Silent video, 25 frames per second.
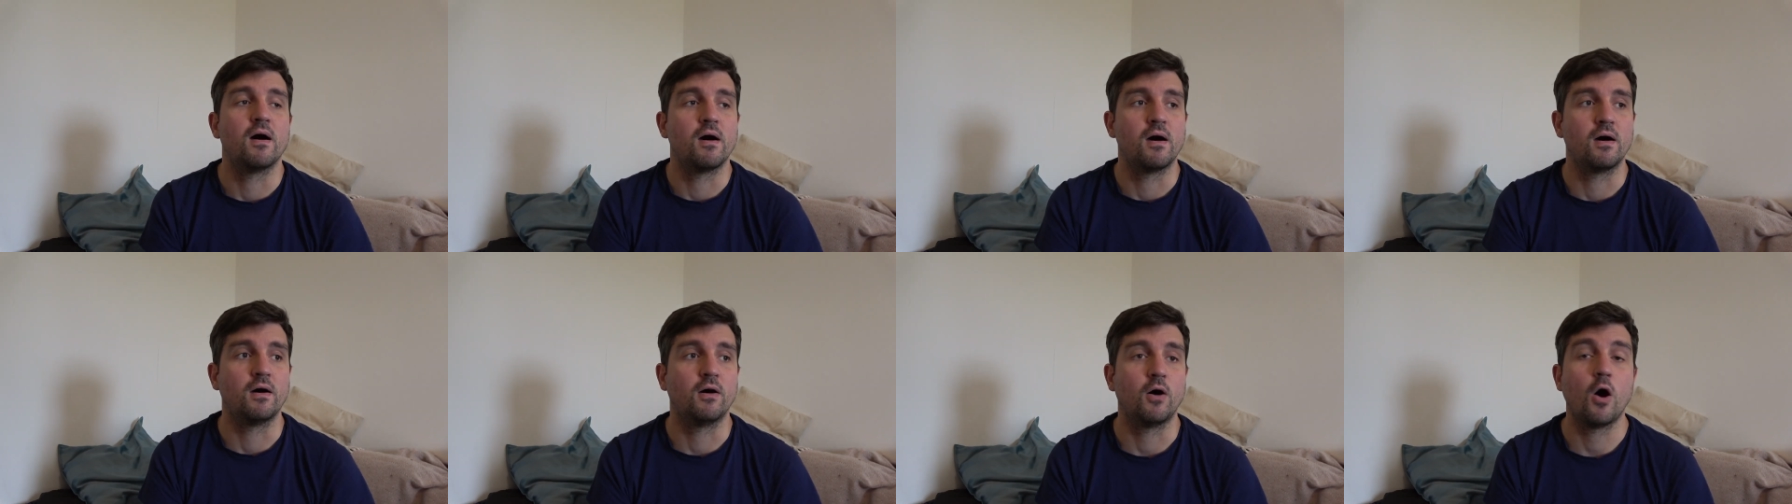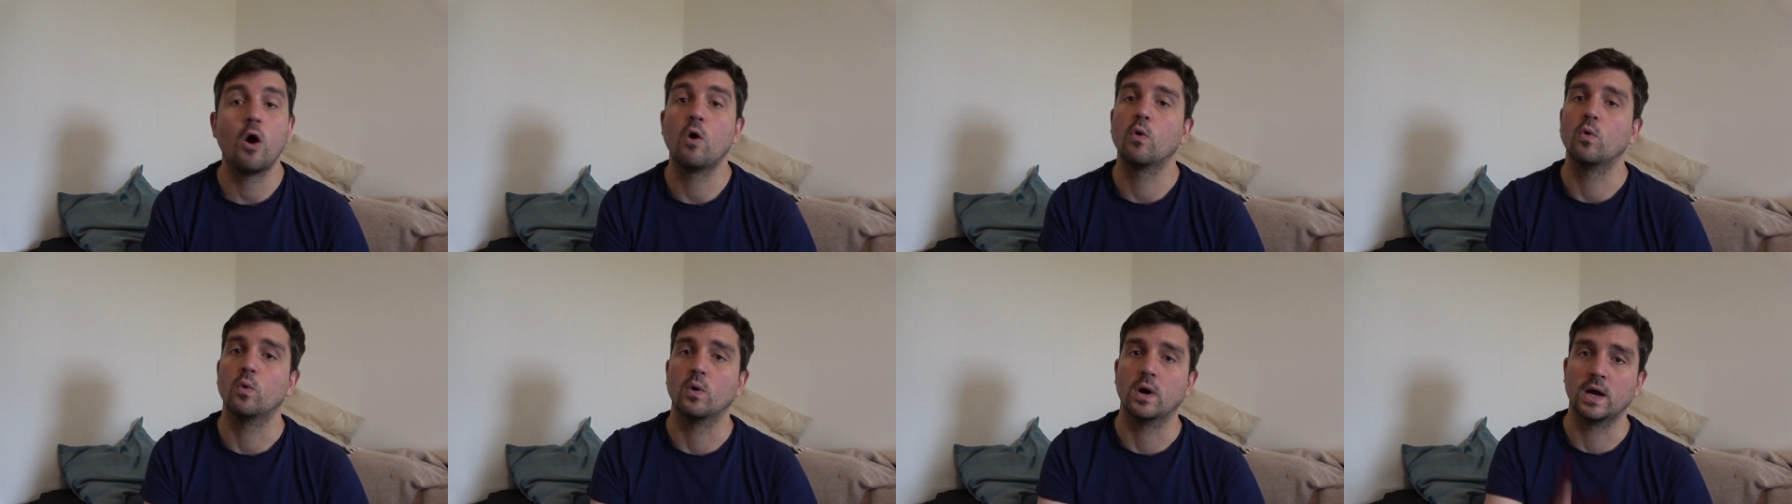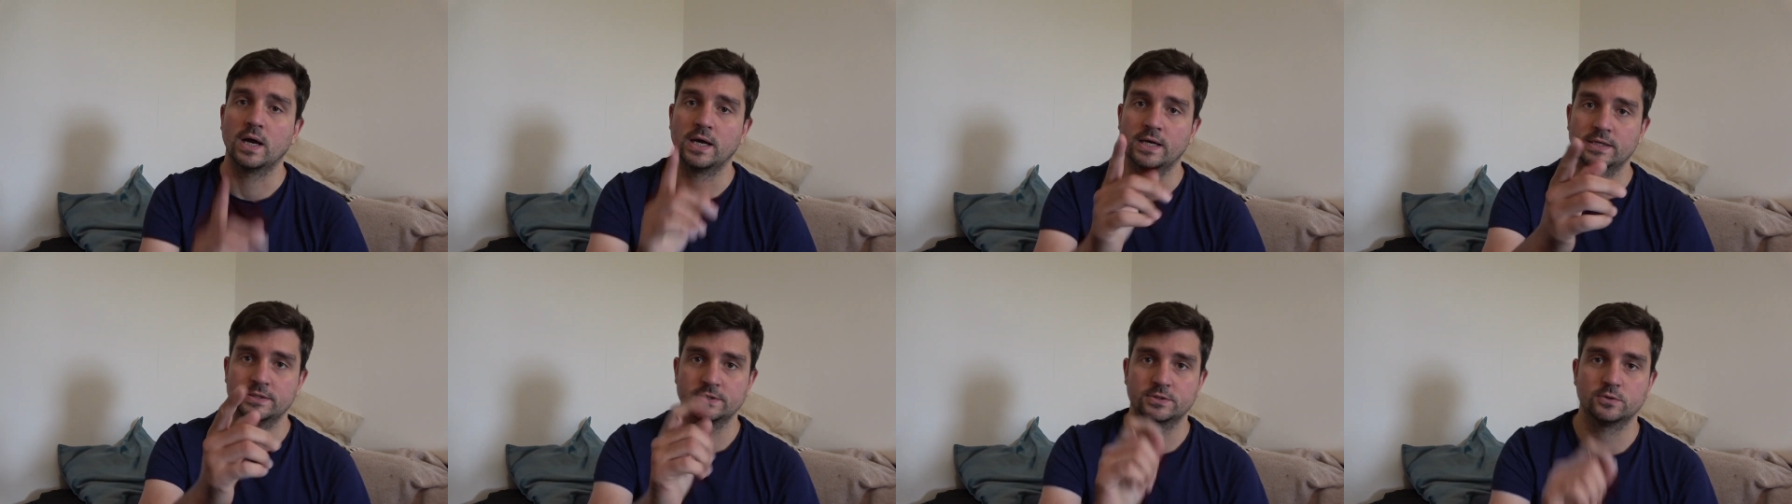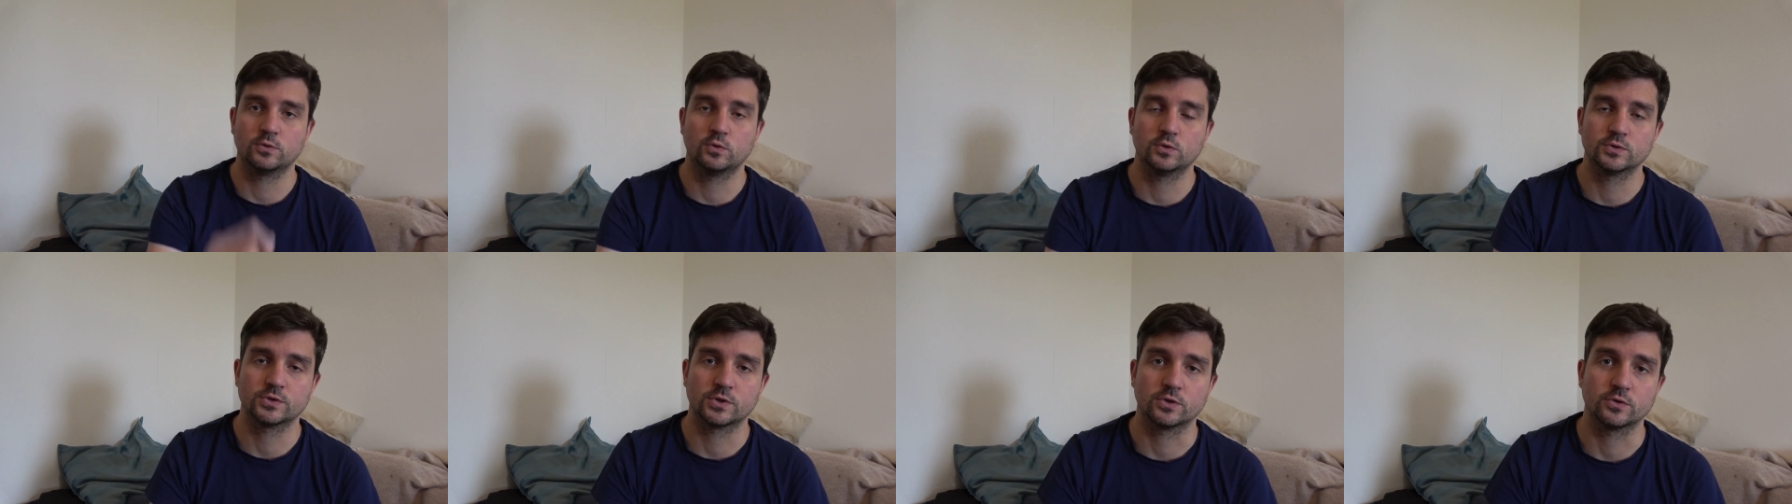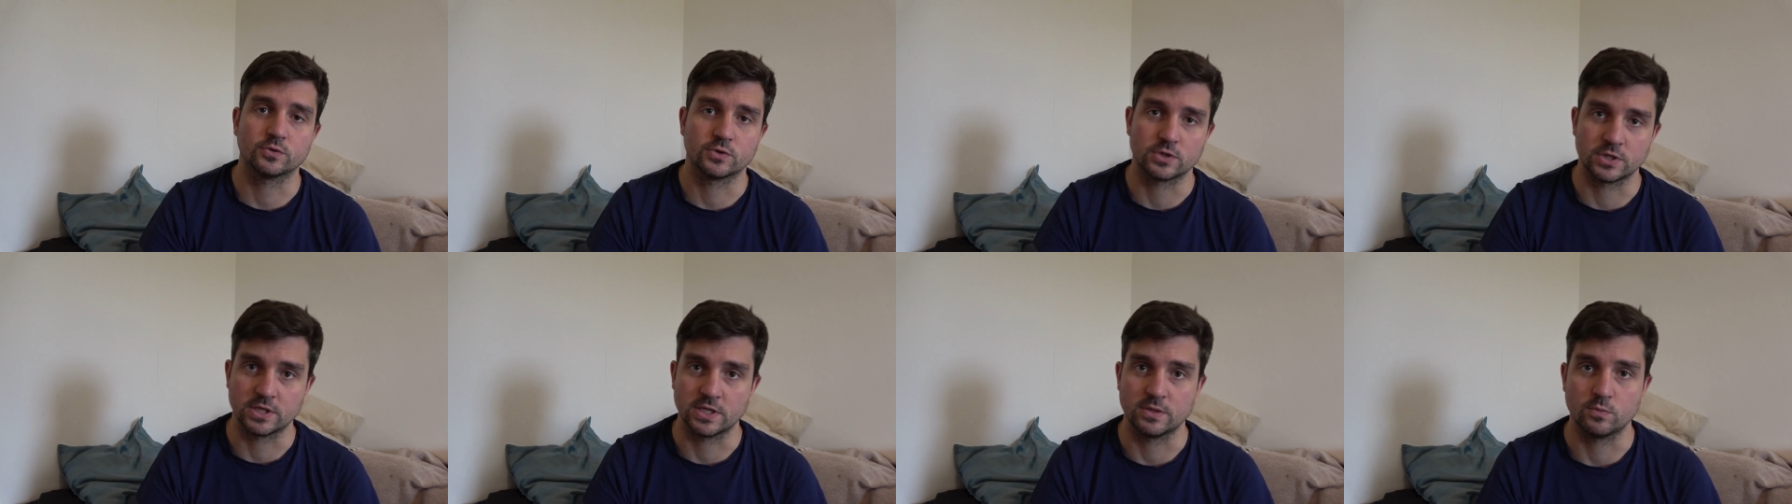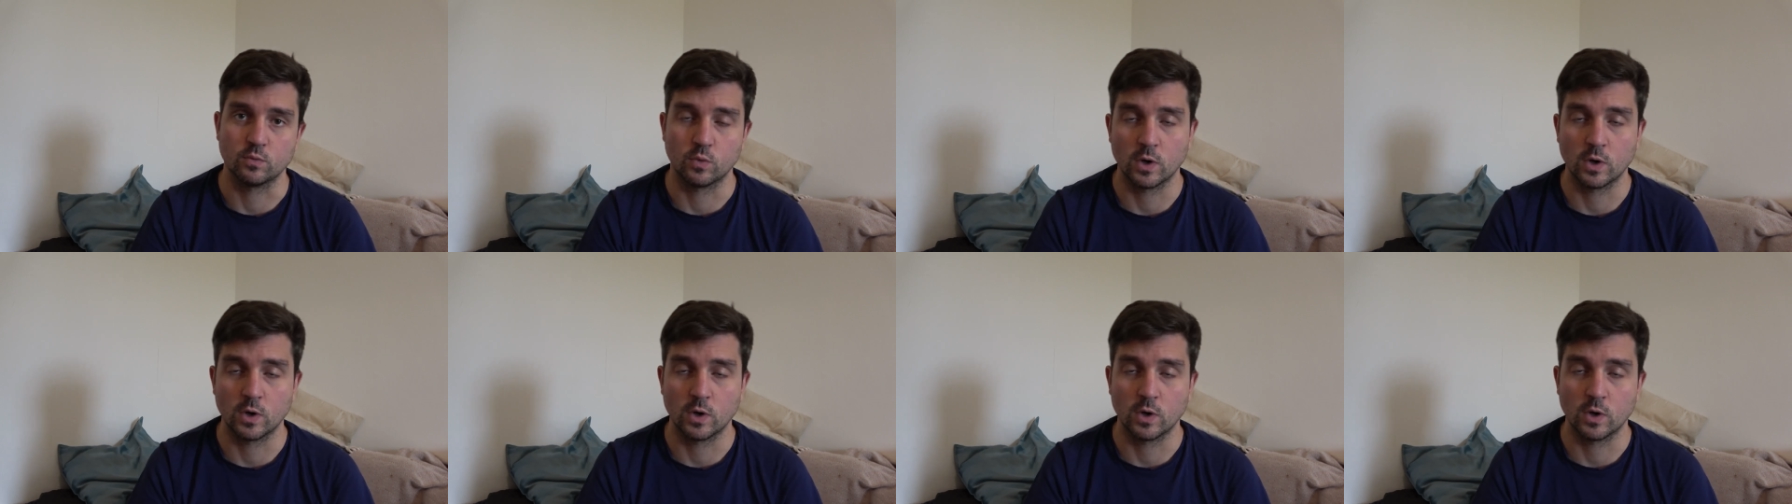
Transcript: Oh, and also the